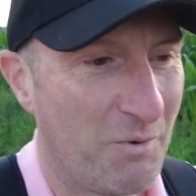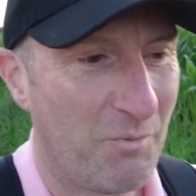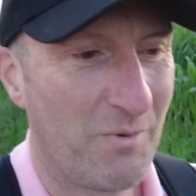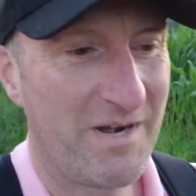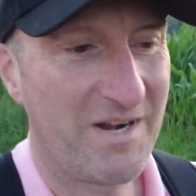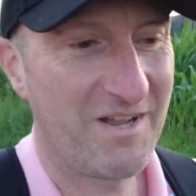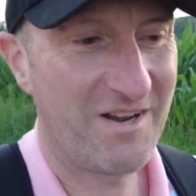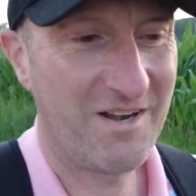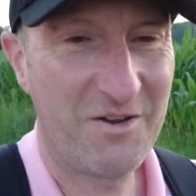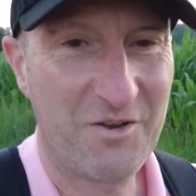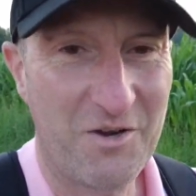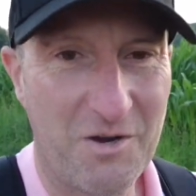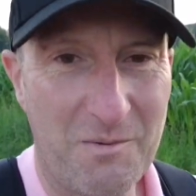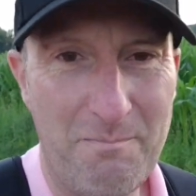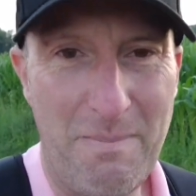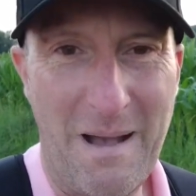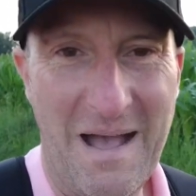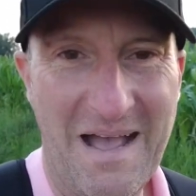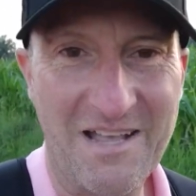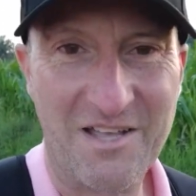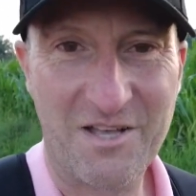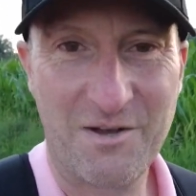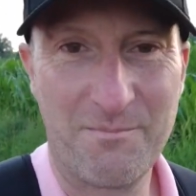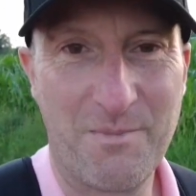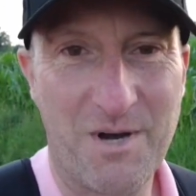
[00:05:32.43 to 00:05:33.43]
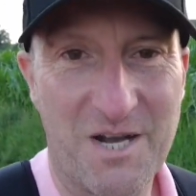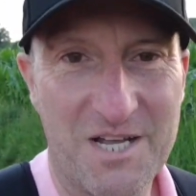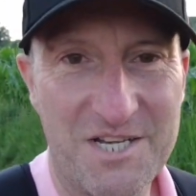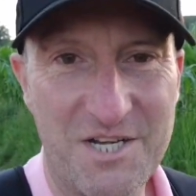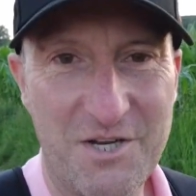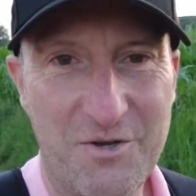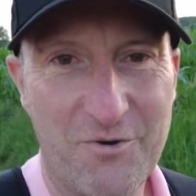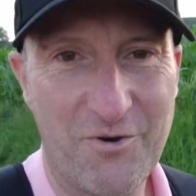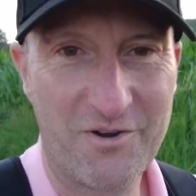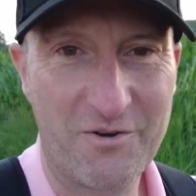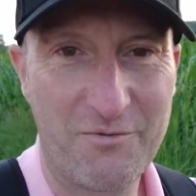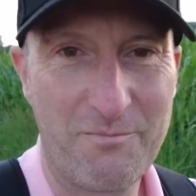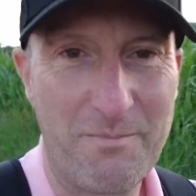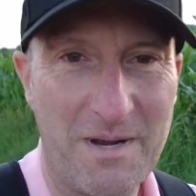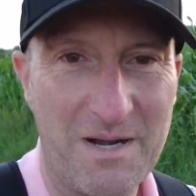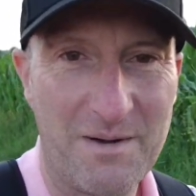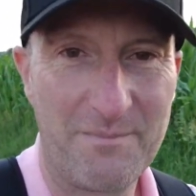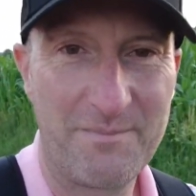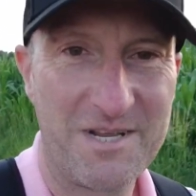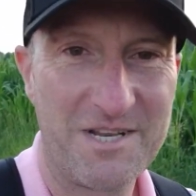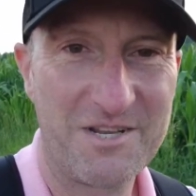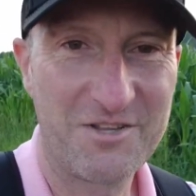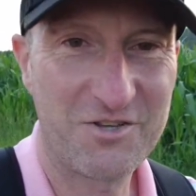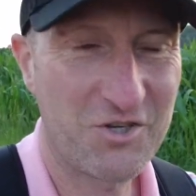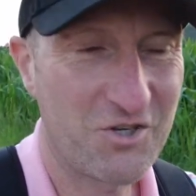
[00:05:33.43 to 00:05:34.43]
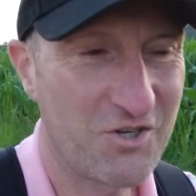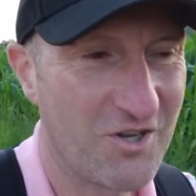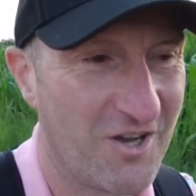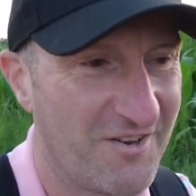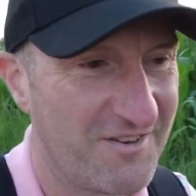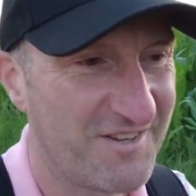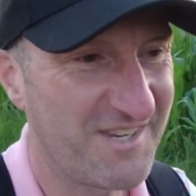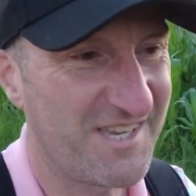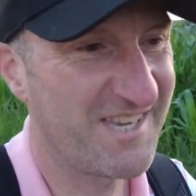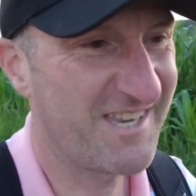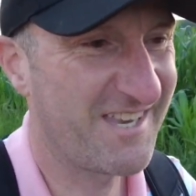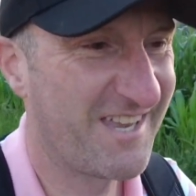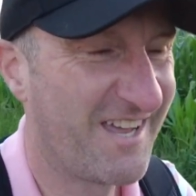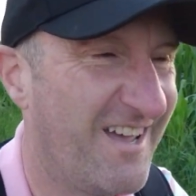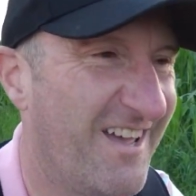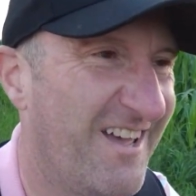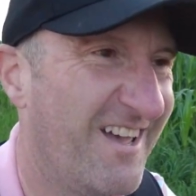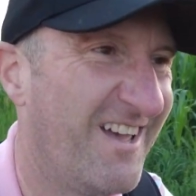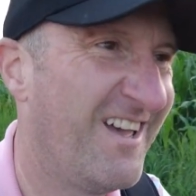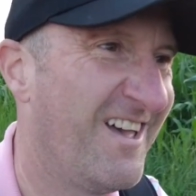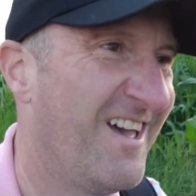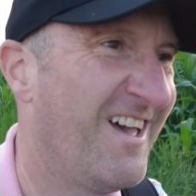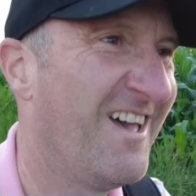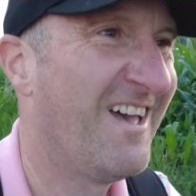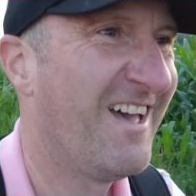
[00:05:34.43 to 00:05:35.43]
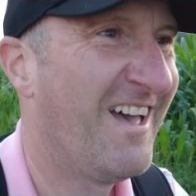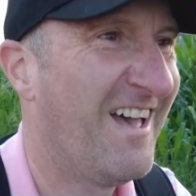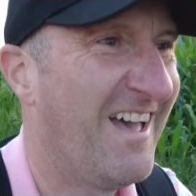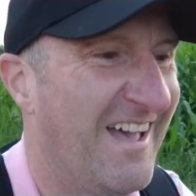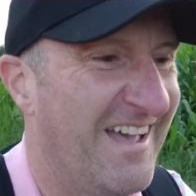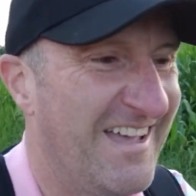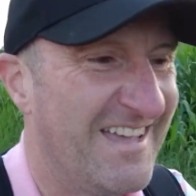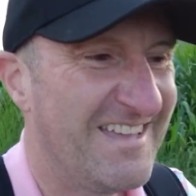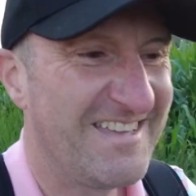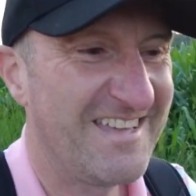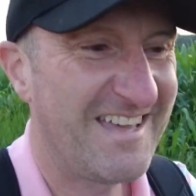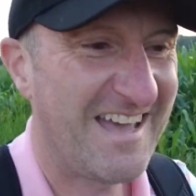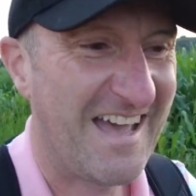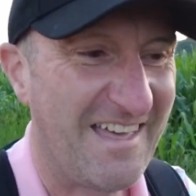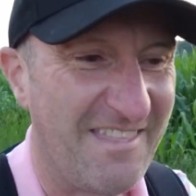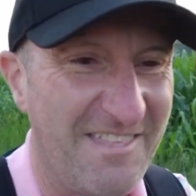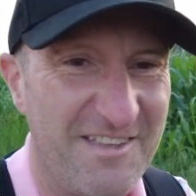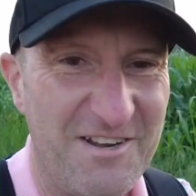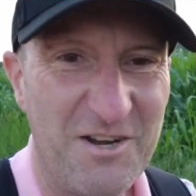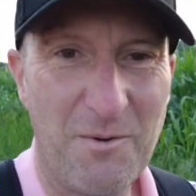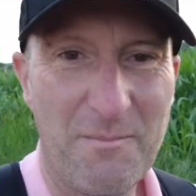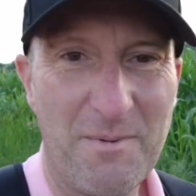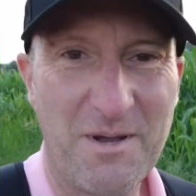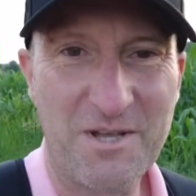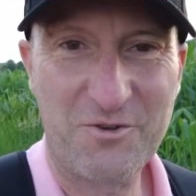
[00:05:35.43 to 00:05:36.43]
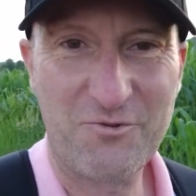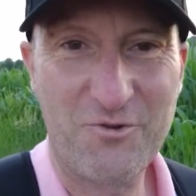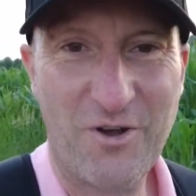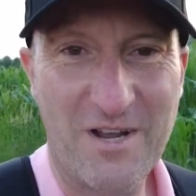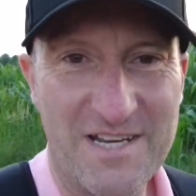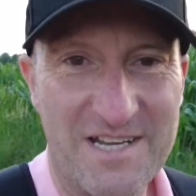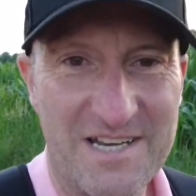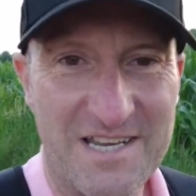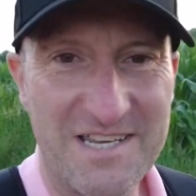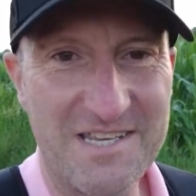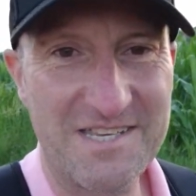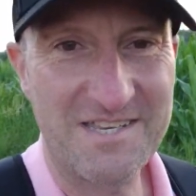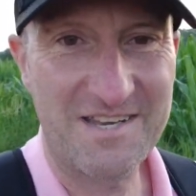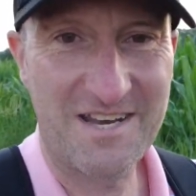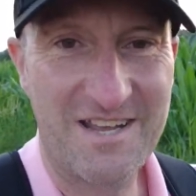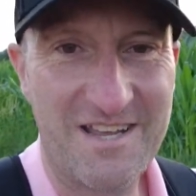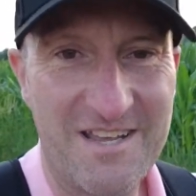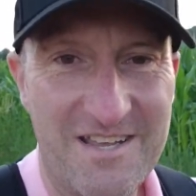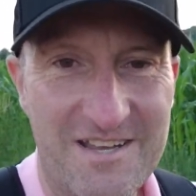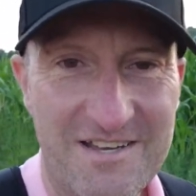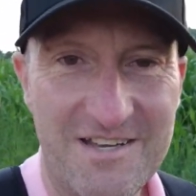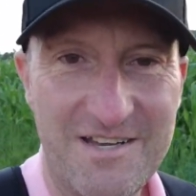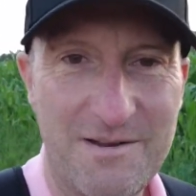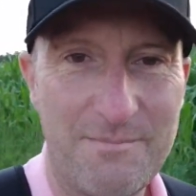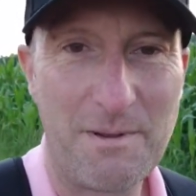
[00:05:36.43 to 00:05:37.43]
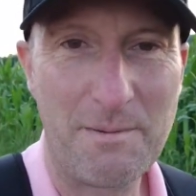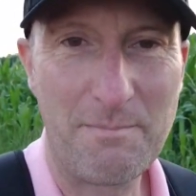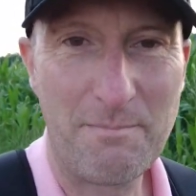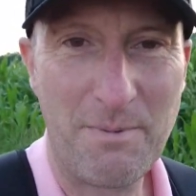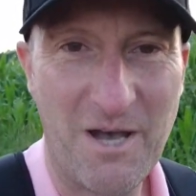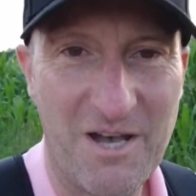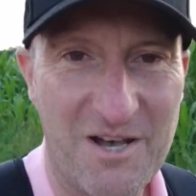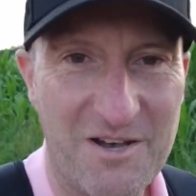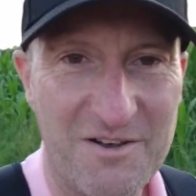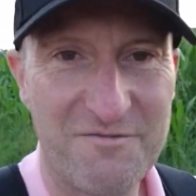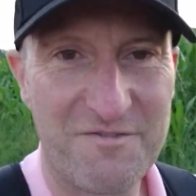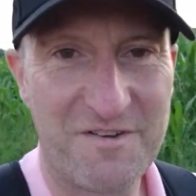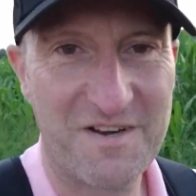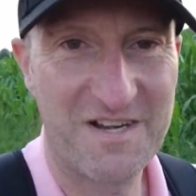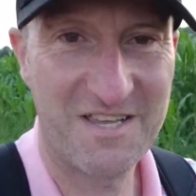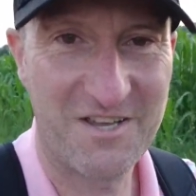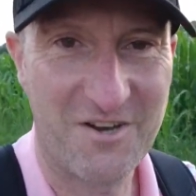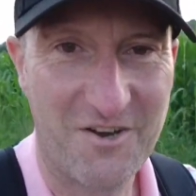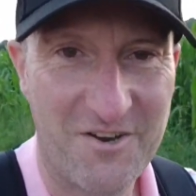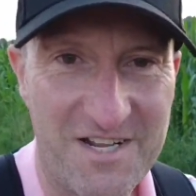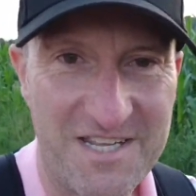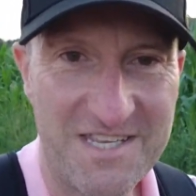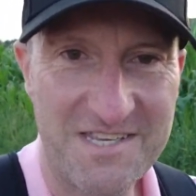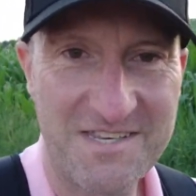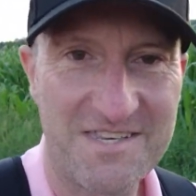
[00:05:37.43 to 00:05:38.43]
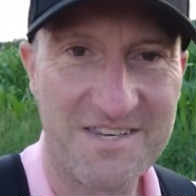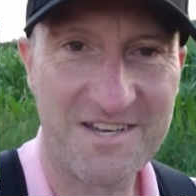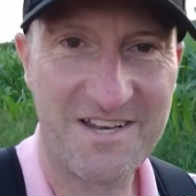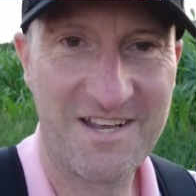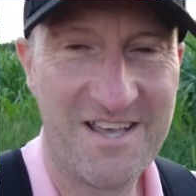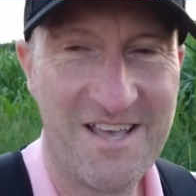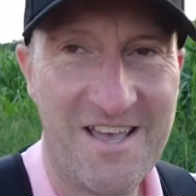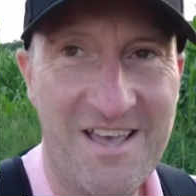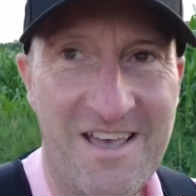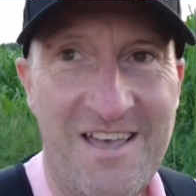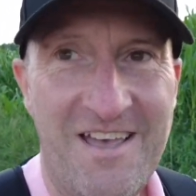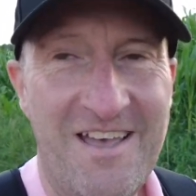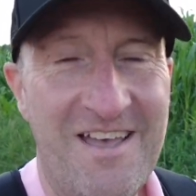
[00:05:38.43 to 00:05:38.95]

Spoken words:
But when I look back at my 200mm shots, yeah, they're not my greatest, to be perfectly honest.